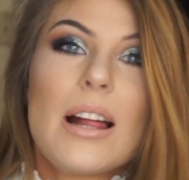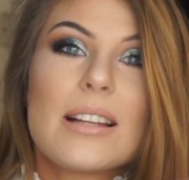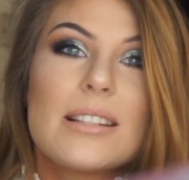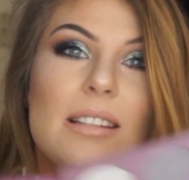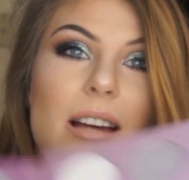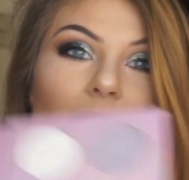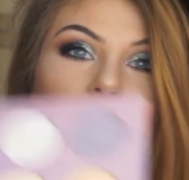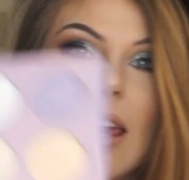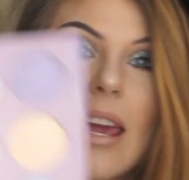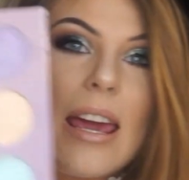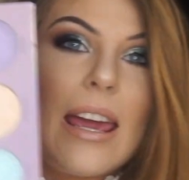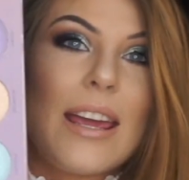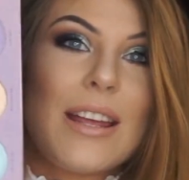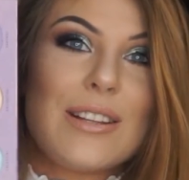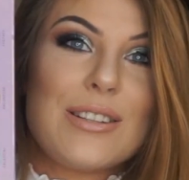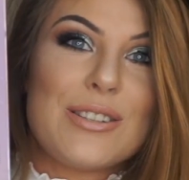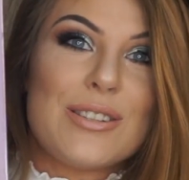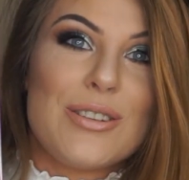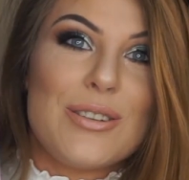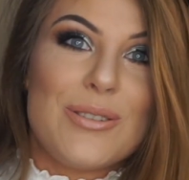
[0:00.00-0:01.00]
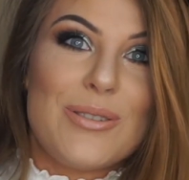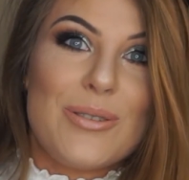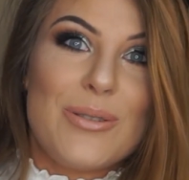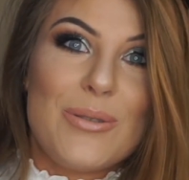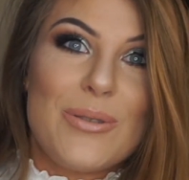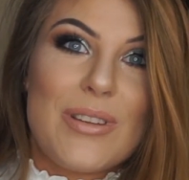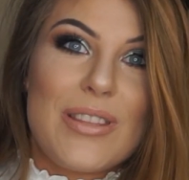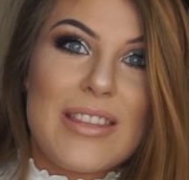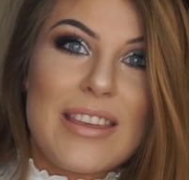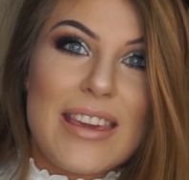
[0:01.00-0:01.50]
dug
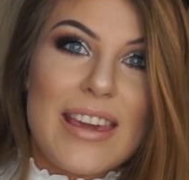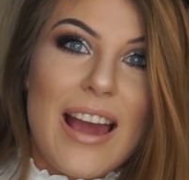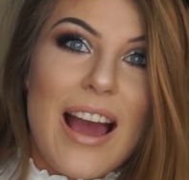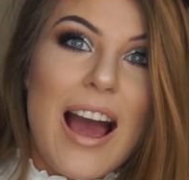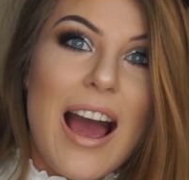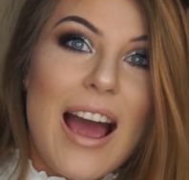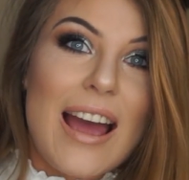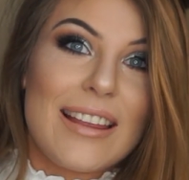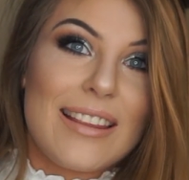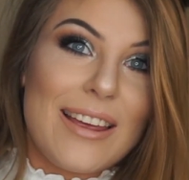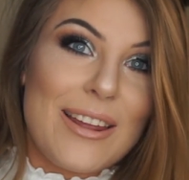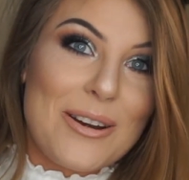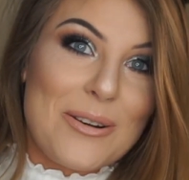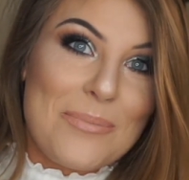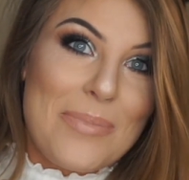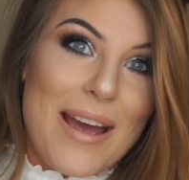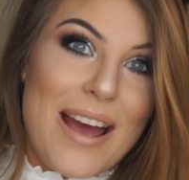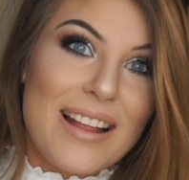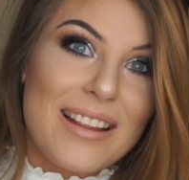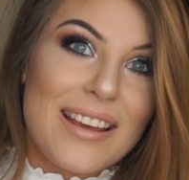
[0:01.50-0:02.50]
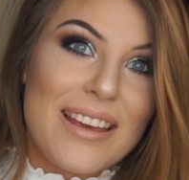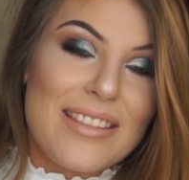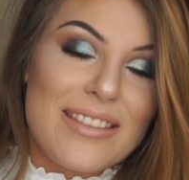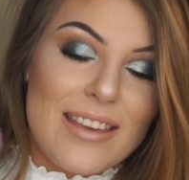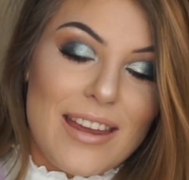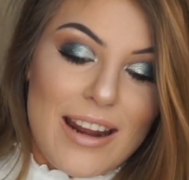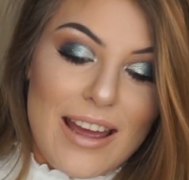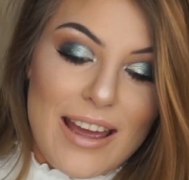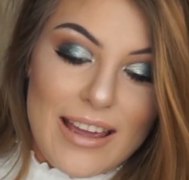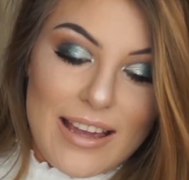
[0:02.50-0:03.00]
into the highlighter palette
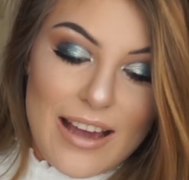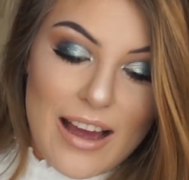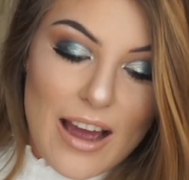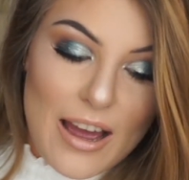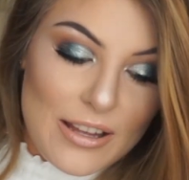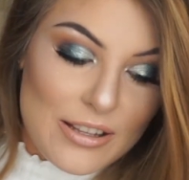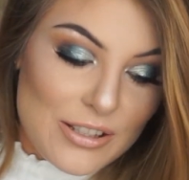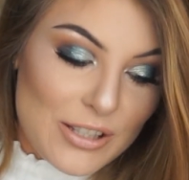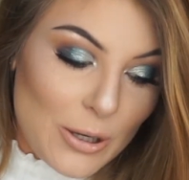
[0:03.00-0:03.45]
that I got.